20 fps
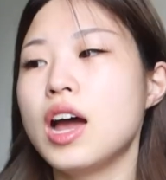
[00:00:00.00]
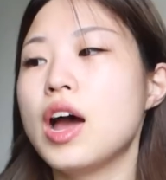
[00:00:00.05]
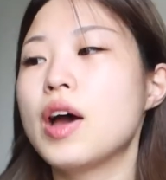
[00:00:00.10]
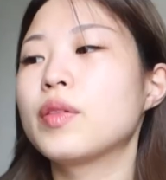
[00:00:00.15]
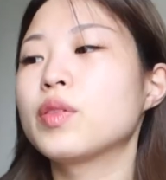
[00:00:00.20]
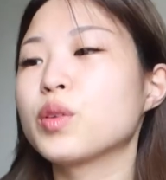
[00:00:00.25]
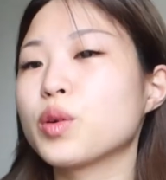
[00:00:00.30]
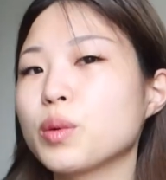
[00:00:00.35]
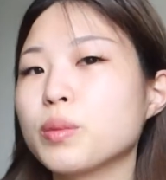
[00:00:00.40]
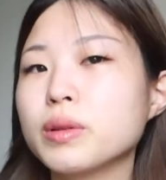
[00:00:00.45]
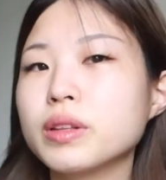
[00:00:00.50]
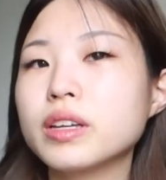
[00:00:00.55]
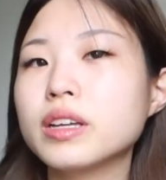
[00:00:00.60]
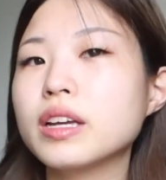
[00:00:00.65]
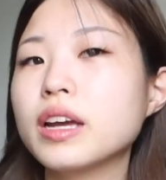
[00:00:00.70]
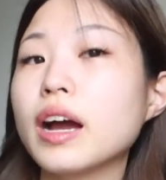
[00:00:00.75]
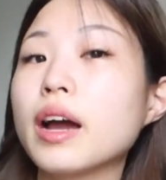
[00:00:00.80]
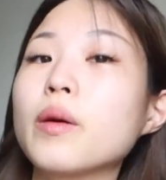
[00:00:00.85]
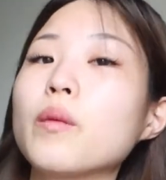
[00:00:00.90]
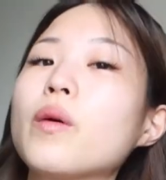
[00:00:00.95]

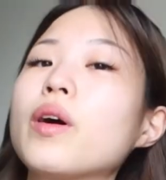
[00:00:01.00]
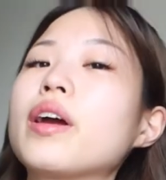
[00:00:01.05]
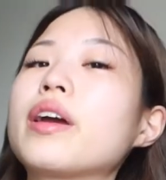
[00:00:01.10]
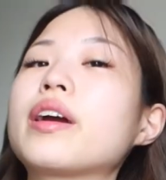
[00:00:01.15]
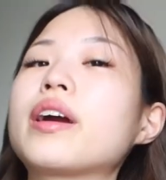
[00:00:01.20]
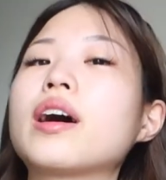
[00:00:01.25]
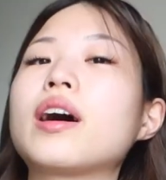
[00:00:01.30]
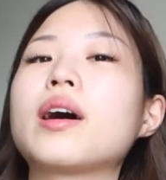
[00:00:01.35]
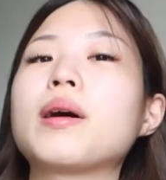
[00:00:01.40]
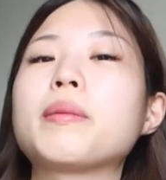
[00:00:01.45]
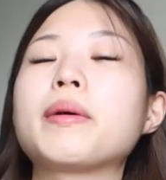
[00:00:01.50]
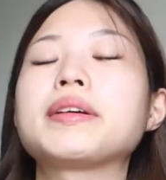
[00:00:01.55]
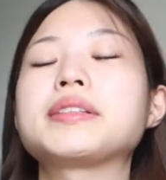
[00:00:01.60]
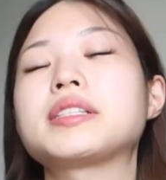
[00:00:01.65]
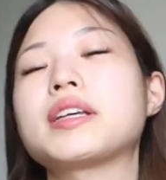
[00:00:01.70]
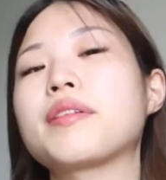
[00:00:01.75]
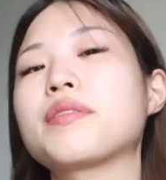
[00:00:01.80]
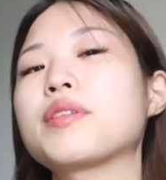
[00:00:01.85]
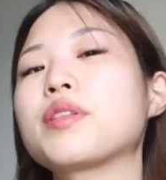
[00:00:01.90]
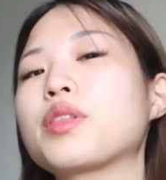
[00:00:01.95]
normally I wake up
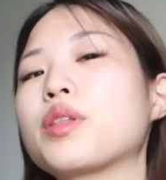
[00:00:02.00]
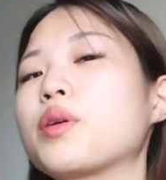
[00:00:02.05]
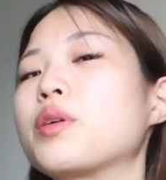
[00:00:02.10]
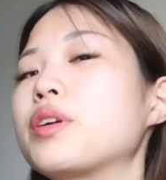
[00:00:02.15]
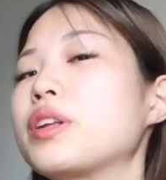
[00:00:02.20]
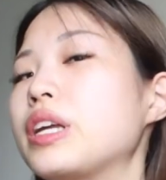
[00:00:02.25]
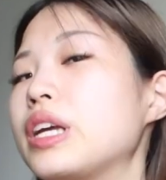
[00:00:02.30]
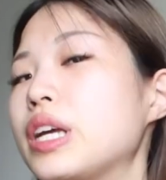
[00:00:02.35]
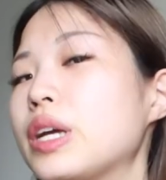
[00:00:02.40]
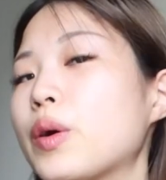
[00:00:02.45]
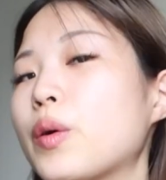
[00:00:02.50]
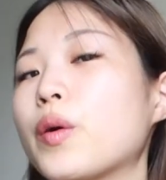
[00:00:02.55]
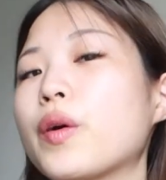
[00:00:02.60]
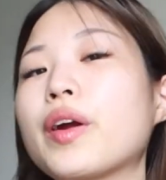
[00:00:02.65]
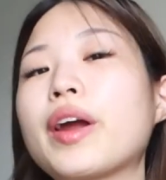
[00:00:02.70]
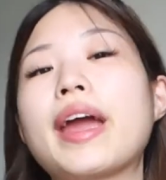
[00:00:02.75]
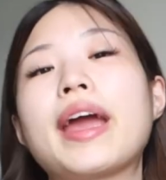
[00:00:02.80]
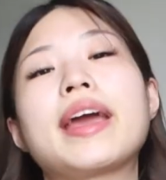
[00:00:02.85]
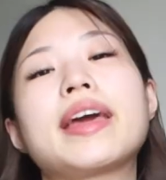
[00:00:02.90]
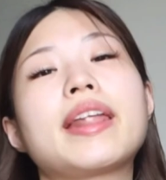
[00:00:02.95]
at 7:30
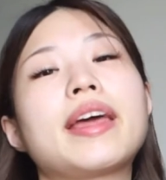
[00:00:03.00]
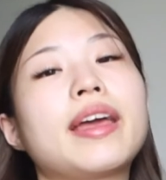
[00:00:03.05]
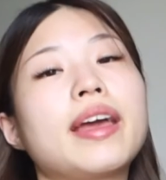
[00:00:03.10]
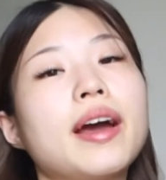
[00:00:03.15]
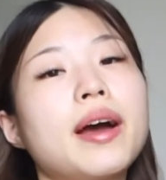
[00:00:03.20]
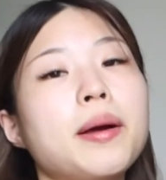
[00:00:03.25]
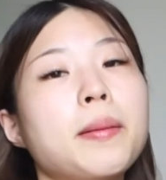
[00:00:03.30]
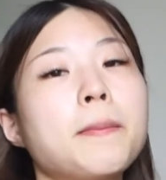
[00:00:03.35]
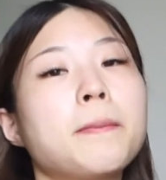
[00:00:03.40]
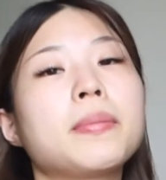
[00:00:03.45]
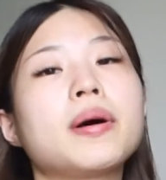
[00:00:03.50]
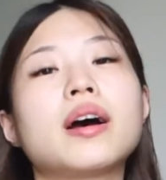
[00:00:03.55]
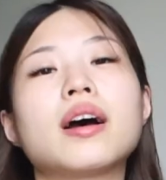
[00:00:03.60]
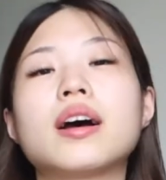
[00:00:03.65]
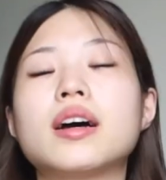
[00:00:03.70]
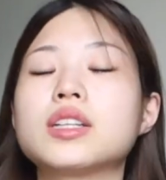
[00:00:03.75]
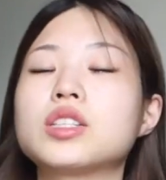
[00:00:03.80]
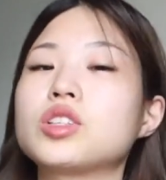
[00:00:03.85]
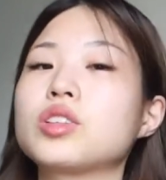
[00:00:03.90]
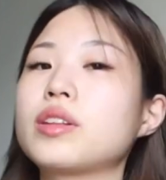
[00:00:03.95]
or 8 a.m.
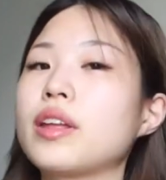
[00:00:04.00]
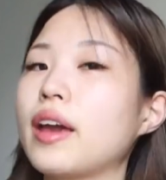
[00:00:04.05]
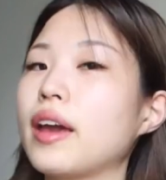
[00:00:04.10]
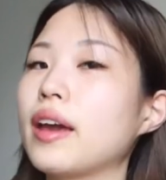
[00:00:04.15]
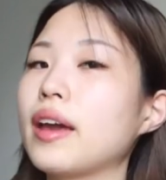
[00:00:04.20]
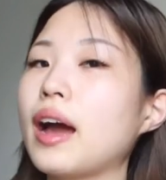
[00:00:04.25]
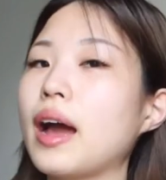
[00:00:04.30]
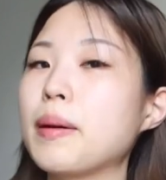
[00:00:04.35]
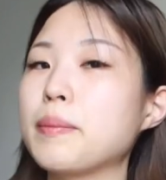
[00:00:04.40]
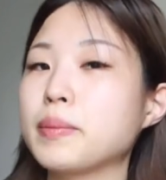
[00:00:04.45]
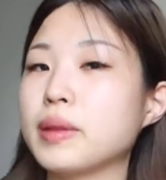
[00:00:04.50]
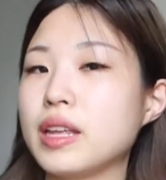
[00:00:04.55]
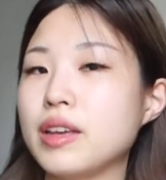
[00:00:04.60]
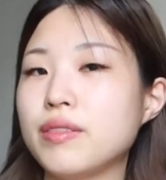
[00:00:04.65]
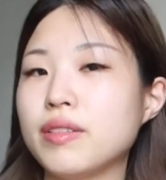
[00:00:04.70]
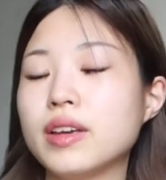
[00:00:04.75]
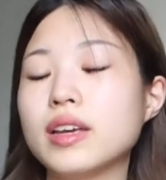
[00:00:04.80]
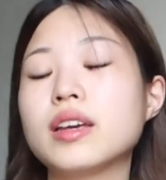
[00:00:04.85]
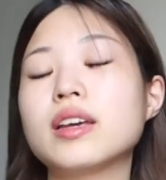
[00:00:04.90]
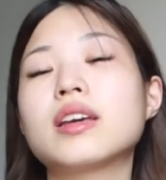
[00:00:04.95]
but today I'm
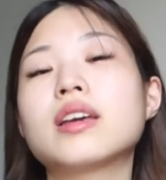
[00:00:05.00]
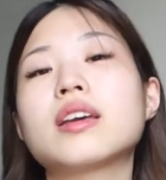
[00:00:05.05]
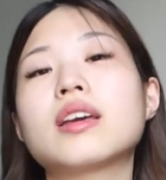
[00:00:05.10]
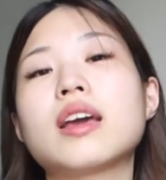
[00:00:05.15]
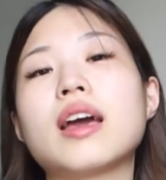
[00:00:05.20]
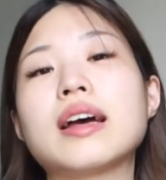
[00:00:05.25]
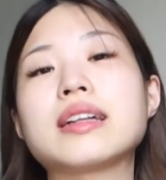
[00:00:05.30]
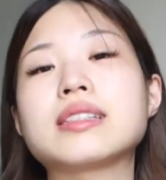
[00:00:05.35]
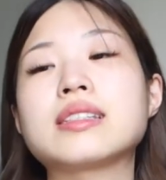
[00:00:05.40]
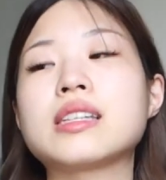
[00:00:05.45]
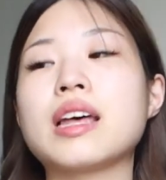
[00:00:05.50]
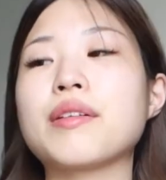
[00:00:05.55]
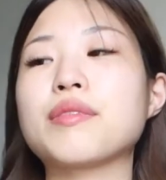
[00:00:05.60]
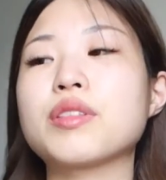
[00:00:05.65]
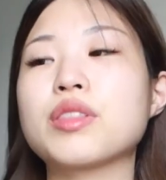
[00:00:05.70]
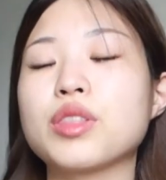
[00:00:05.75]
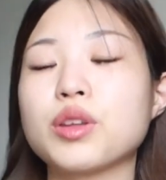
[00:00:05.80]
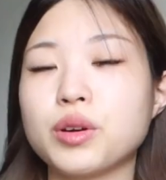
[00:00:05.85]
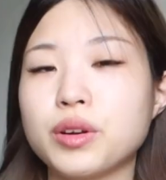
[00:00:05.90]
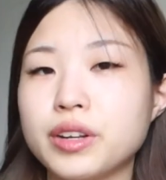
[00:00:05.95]
leaving at
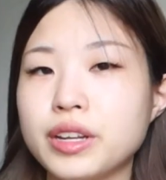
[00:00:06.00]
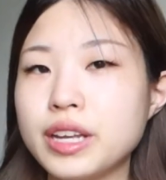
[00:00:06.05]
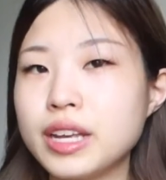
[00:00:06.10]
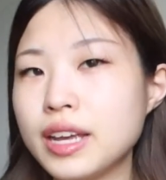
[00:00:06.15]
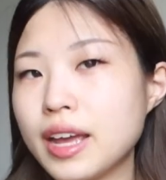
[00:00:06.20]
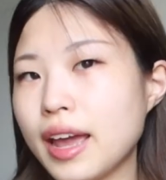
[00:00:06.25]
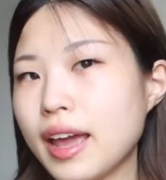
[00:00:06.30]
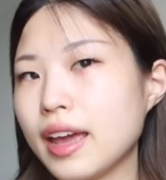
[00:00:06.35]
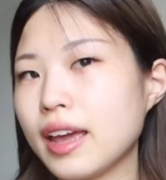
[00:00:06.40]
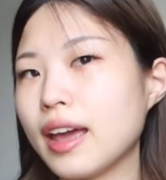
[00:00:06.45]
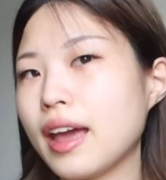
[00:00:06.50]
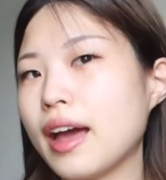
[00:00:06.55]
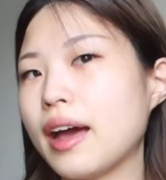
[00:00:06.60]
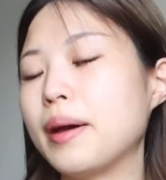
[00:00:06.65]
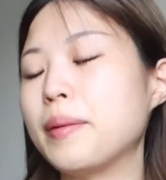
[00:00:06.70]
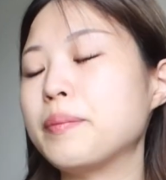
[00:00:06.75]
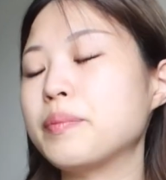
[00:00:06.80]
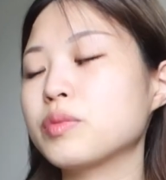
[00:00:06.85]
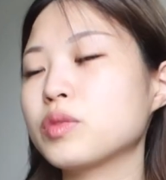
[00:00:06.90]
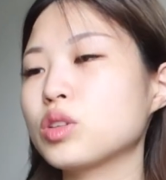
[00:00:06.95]
7:30
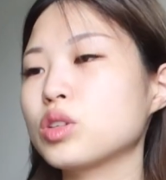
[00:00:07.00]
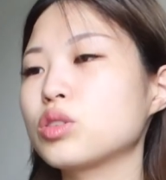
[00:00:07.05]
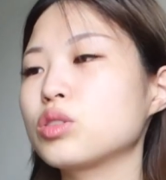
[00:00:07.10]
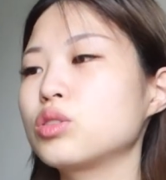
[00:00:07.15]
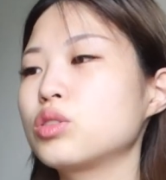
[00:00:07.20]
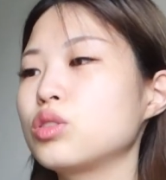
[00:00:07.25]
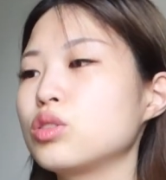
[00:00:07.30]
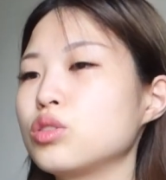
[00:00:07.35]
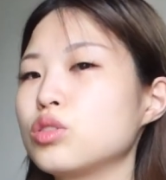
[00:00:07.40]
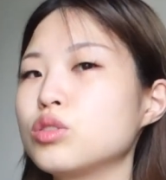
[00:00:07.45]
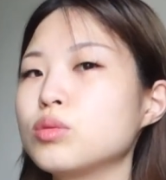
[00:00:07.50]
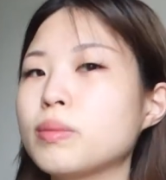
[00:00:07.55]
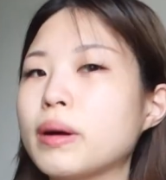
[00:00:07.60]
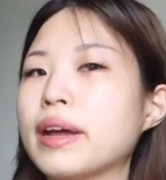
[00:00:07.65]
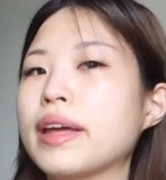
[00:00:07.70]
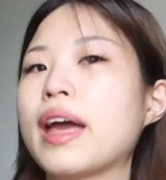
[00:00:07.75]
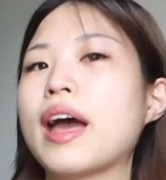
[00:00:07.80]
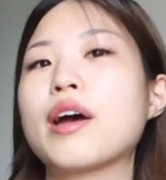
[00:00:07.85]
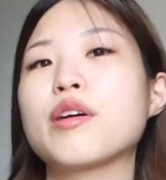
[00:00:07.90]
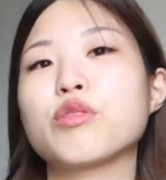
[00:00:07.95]
a.m. to do
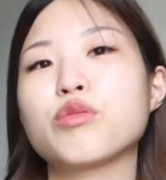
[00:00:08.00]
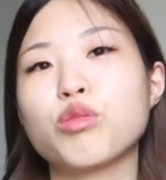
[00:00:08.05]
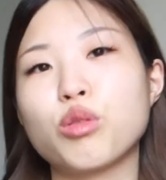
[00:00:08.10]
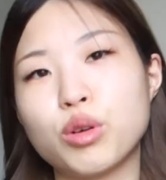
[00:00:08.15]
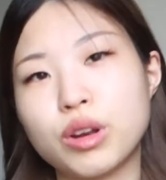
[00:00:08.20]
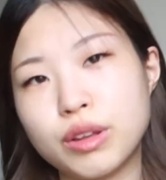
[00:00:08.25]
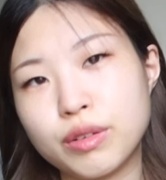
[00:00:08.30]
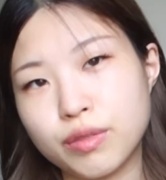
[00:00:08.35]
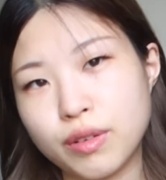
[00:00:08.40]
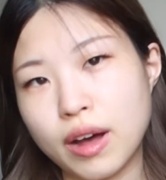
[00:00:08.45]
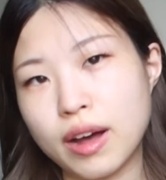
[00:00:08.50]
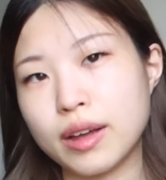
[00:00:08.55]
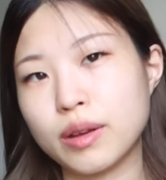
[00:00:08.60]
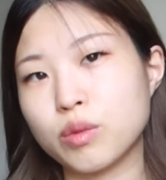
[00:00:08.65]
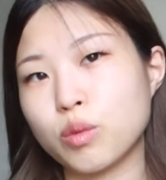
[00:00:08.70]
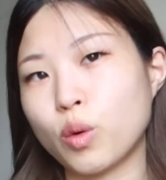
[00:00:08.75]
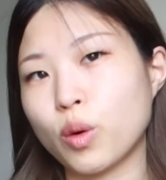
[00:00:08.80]
my F45